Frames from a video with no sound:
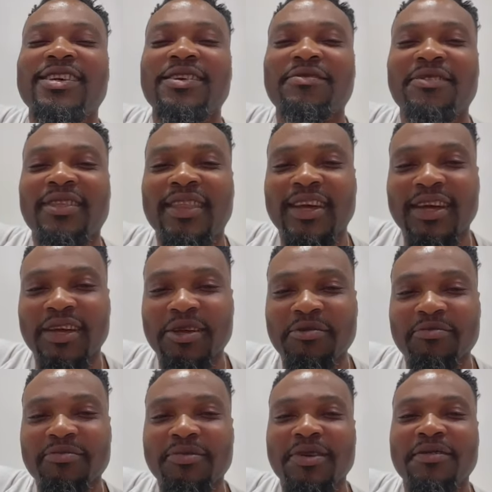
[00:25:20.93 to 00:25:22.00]
every
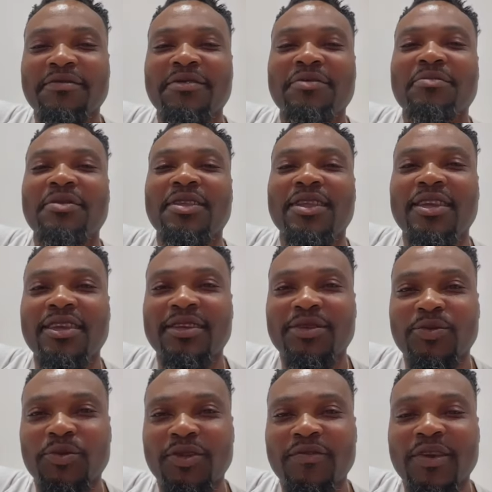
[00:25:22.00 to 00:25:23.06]
time, every
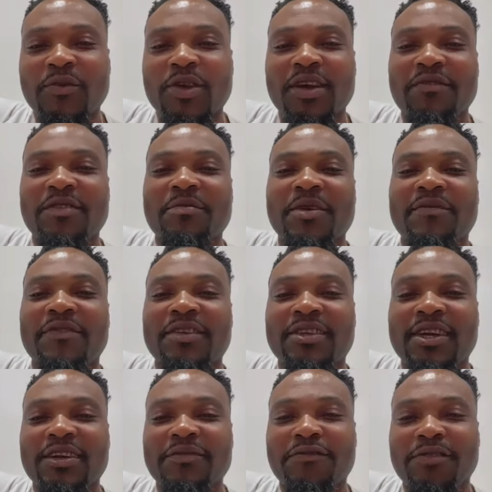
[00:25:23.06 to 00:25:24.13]
minute, whenever we have
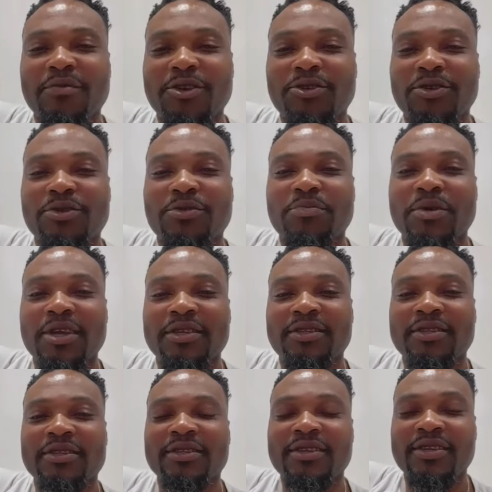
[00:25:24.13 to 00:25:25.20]
better information to
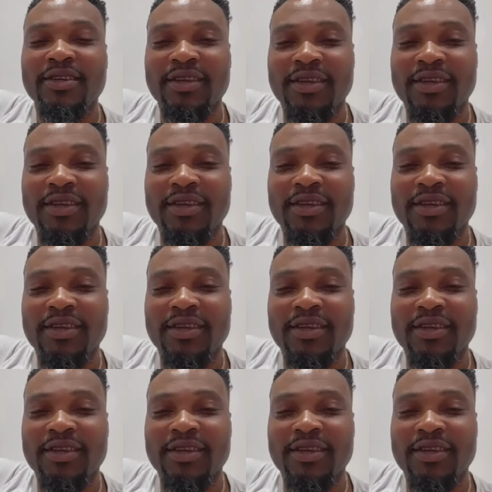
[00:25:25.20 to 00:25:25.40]
pass.